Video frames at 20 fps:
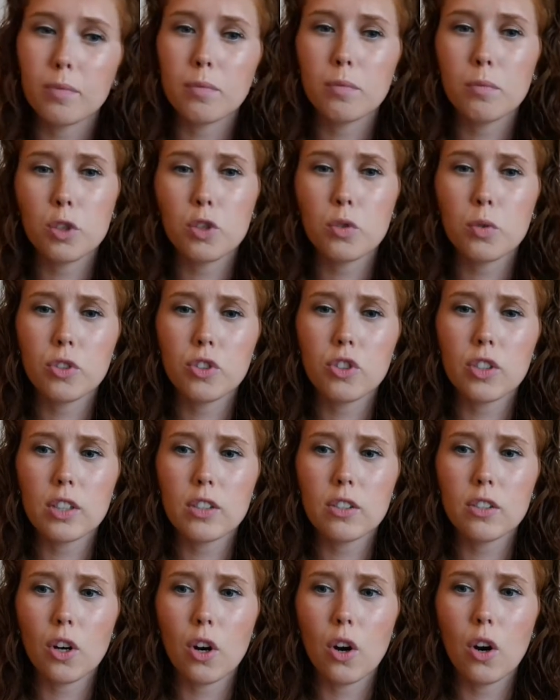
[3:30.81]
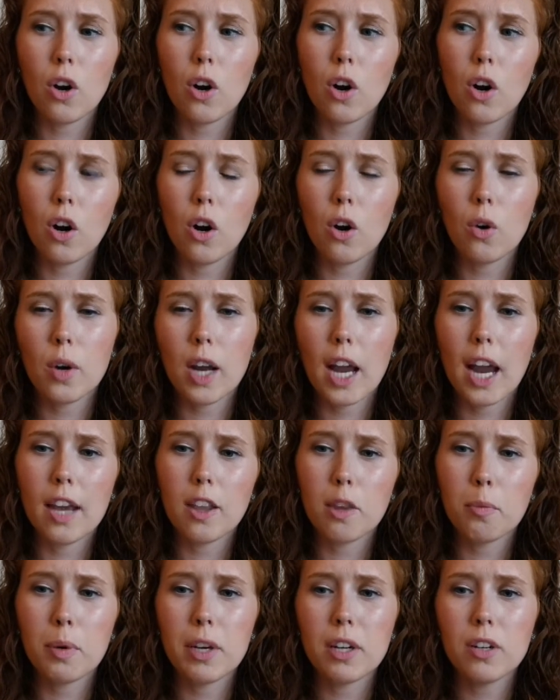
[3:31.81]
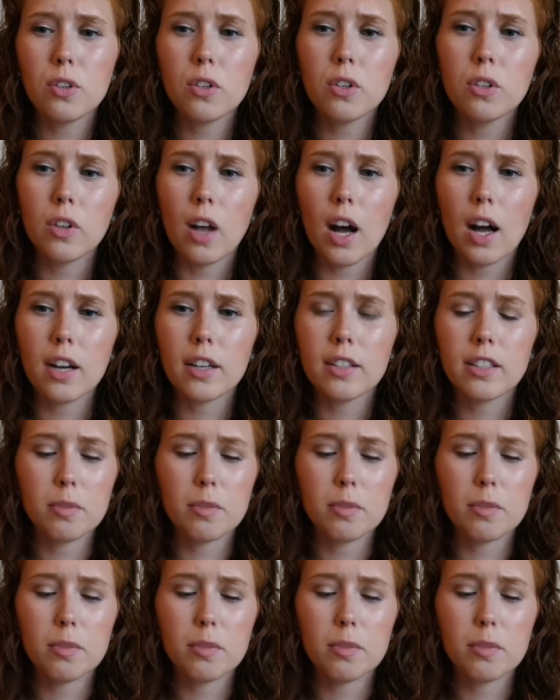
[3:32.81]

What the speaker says: which was just okay, the Pina Colada